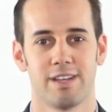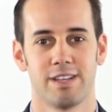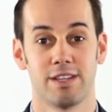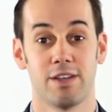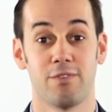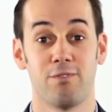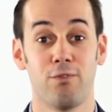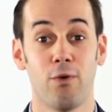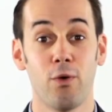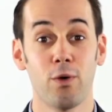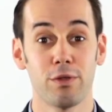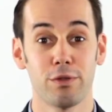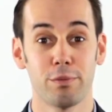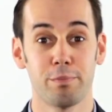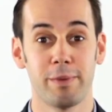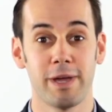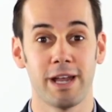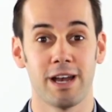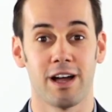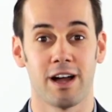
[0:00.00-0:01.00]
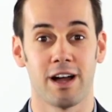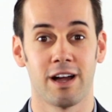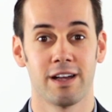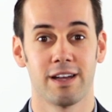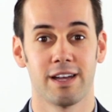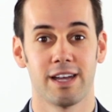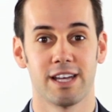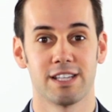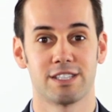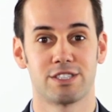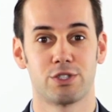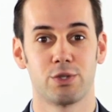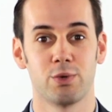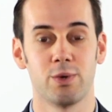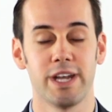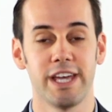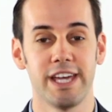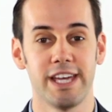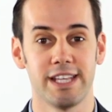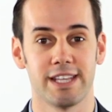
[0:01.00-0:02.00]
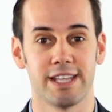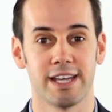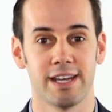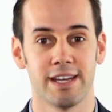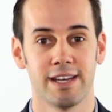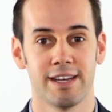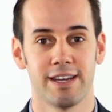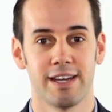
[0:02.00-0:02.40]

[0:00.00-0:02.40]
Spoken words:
The fourth pillar is to lead.